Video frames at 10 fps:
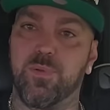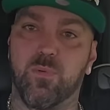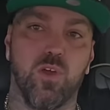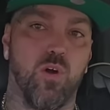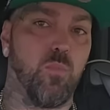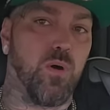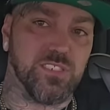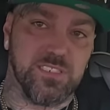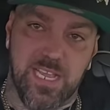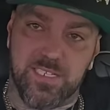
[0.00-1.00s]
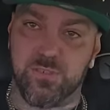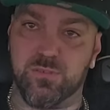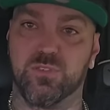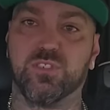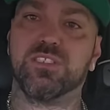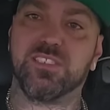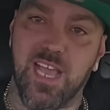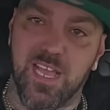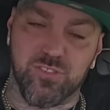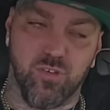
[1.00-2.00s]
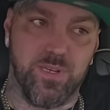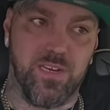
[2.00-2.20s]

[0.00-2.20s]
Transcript: in with a whole bunch of tattoos, good size on me.